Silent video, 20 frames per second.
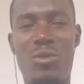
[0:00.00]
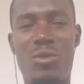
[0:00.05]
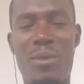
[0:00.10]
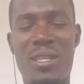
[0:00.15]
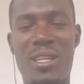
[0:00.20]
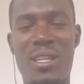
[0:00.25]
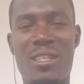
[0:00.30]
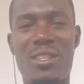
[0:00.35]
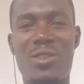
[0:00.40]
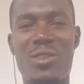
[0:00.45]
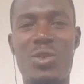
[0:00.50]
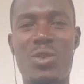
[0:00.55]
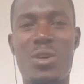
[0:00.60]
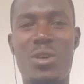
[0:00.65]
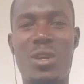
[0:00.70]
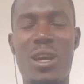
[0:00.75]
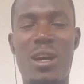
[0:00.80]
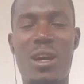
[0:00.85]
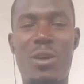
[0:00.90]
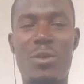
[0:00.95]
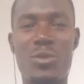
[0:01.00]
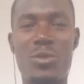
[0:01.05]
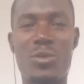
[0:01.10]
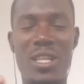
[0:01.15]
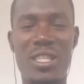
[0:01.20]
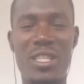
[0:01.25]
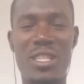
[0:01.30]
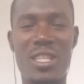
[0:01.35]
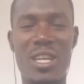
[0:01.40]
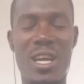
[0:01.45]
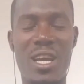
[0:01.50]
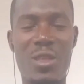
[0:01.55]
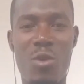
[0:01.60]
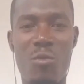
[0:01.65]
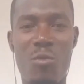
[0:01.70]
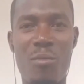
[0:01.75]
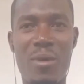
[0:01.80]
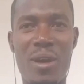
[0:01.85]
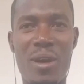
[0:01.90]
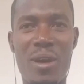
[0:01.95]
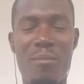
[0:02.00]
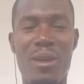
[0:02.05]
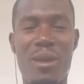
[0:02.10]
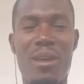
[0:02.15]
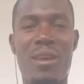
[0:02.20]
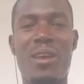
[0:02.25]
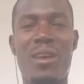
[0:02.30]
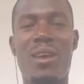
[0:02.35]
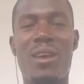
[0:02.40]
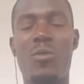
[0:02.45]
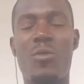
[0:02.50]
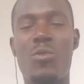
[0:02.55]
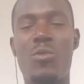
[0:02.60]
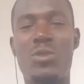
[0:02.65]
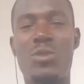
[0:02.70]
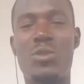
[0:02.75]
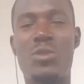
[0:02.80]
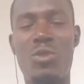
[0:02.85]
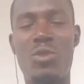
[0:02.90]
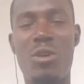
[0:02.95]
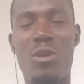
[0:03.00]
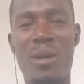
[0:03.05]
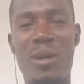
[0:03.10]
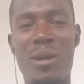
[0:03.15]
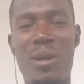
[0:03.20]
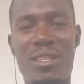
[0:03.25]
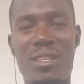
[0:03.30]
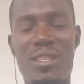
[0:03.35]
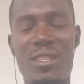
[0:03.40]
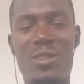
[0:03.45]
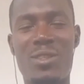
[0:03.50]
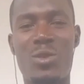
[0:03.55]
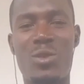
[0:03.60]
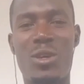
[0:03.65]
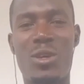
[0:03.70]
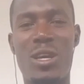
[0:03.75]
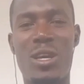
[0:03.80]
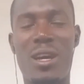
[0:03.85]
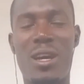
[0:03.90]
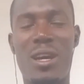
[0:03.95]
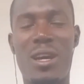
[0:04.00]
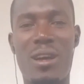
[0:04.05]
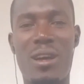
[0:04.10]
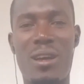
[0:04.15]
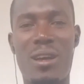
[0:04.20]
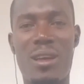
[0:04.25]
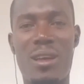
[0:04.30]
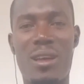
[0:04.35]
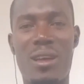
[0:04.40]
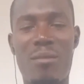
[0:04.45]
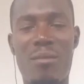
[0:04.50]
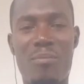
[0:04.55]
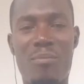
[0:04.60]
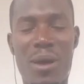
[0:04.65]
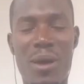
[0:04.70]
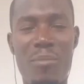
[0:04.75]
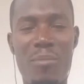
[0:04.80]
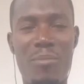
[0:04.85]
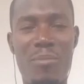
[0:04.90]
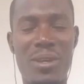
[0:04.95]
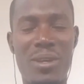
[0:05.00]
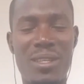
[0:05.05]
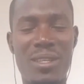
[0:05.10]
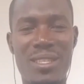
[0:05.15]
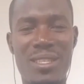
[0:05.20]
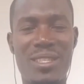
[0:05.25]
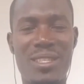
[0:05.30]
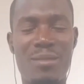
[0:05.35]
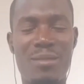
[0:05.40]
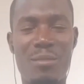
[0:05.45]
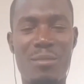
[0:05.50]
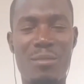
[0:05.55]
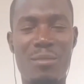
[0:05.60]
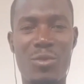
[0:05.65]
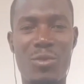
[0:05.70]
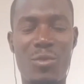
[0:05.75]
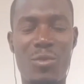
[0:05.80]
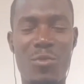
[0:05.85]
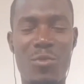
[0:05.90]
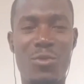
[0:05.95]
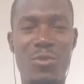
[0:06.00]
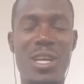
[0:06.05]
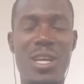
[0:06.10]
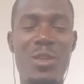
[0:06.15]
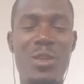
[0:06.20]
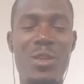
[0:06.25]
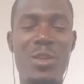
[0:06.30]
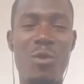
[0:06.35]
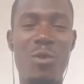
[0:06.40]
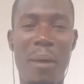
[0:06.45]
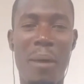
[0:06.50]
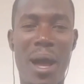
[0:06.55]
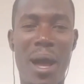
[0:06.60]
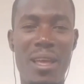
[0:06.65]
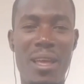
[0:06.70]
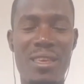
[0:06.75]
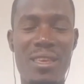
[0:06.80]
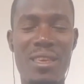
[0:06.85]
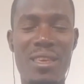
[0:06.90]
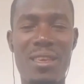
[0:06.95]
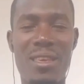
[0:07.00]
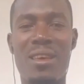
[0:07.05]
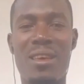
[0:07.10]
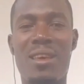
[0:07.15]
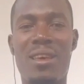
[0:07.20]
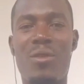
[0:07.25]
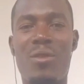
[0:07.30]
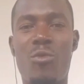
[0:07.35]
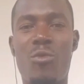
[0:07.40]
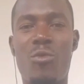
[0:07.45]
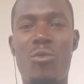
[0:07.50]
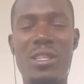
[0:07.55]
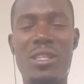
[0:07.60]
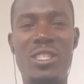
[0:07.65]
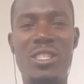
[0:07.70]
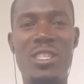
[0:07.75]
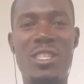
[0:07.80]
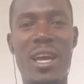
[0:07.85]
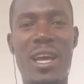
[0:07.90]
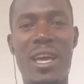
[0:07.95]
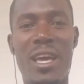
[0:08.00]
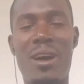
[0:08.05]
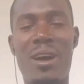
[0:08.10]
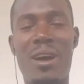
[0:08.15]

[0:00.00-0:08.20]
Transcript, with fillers: trying to solve the challenge of lack of electricity and drilling wells to ensure there is water for agriculture, electricity for the community,